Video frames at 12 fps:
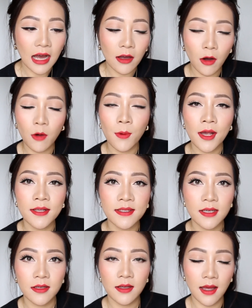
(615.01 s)
I
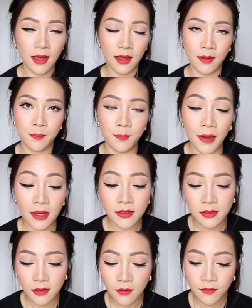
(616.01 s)
always buy
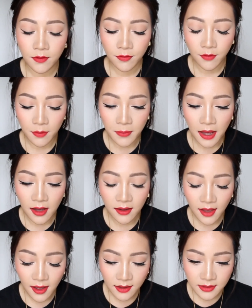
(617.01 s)
stuff from
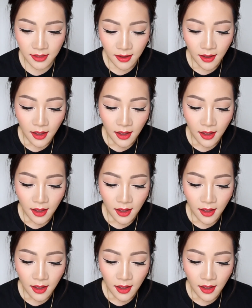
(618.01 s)
Arket,